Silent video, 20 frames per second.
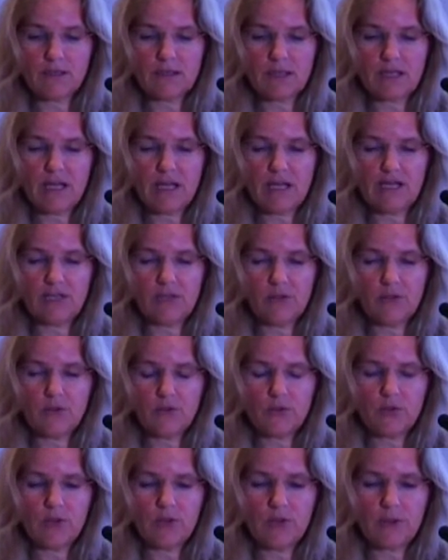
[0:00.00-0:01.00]

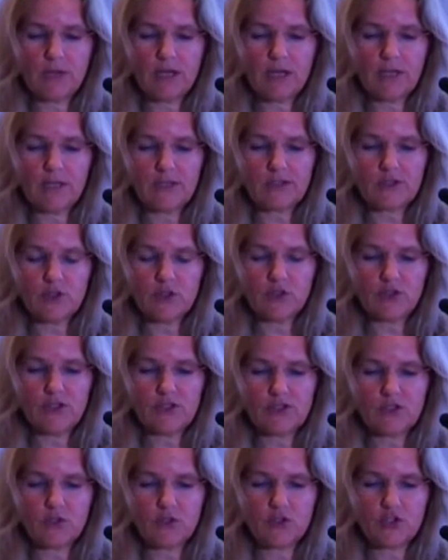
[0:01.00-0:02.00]
cardiac surgery
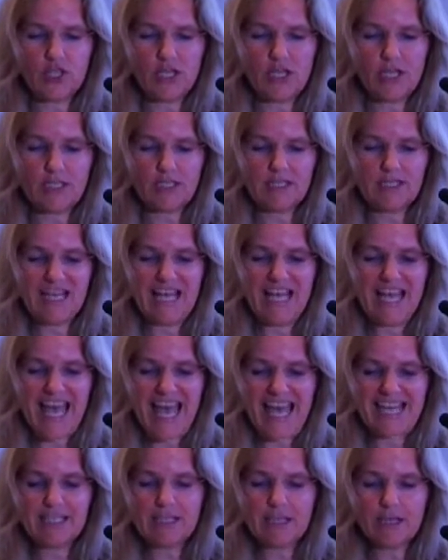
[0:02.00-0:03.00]
associated
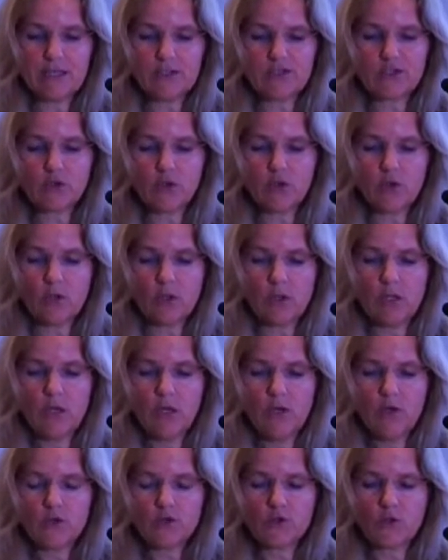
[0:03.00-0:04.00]
NGAL
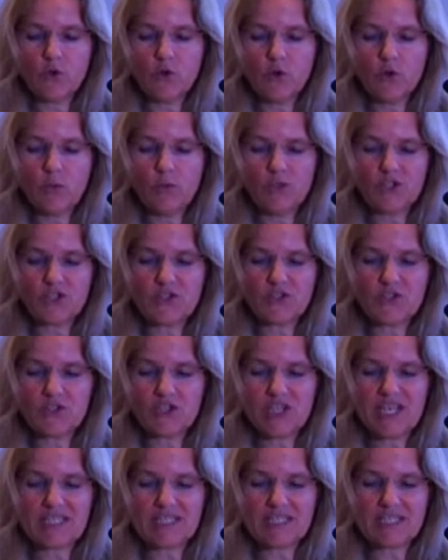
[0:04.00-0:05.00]
score, which
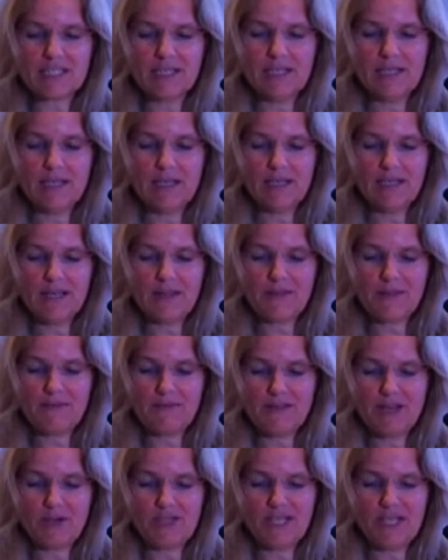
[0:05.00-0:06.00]
suggests another
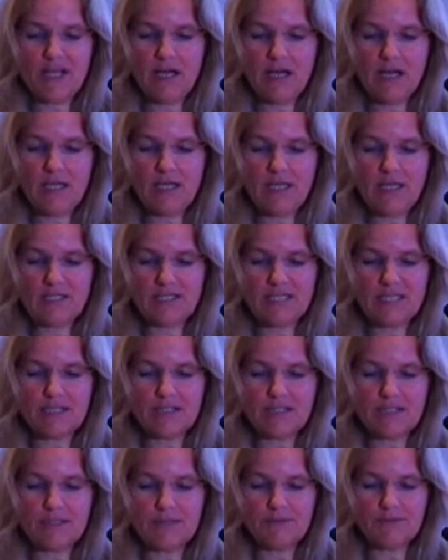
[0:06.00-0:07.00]
very highly
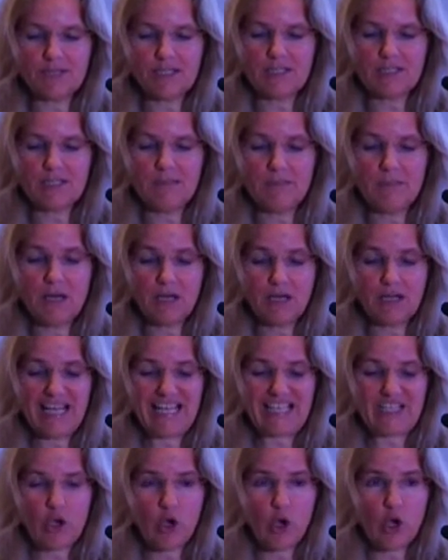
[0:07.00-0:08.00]
sensitive kidney marker
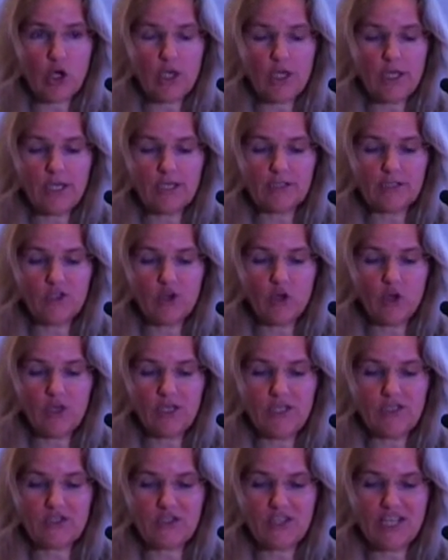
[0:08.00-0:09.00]
at an
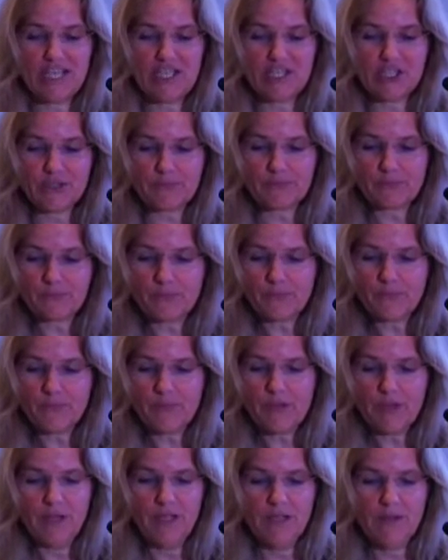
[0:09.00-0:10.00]
early stage.
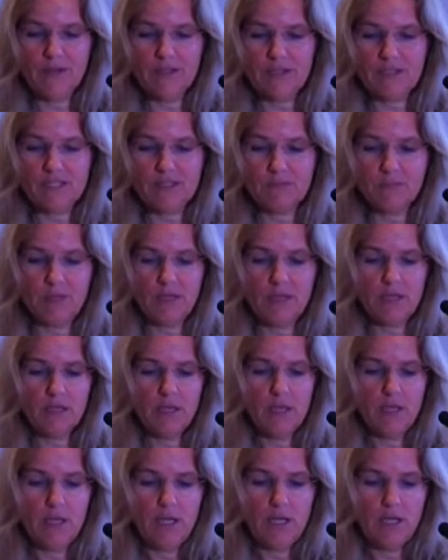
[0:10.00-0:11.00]
And this is my
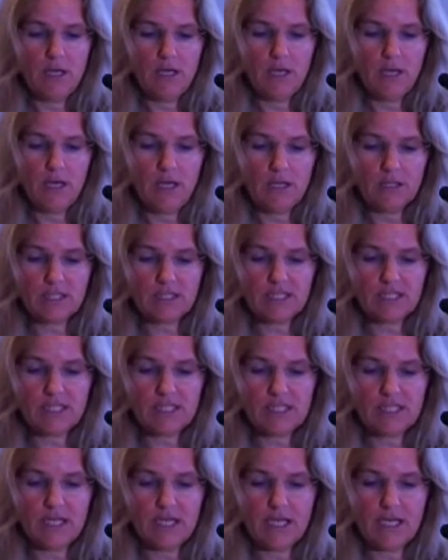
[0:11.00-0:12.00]
last
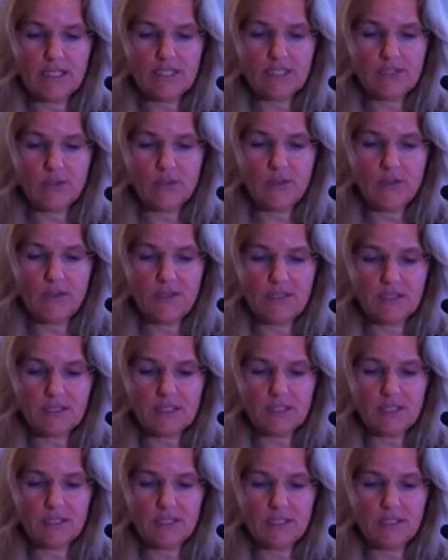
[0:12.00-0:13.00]
slide. So in this
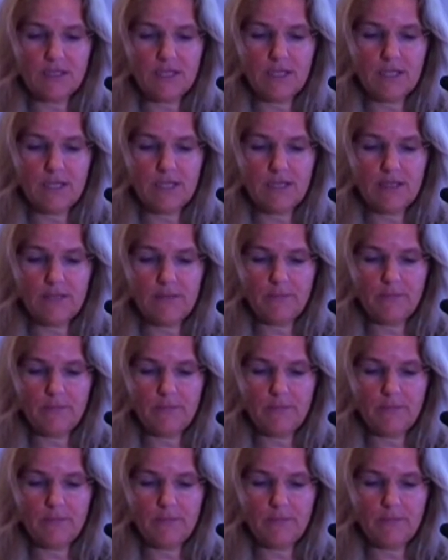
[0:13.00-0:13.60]
study, they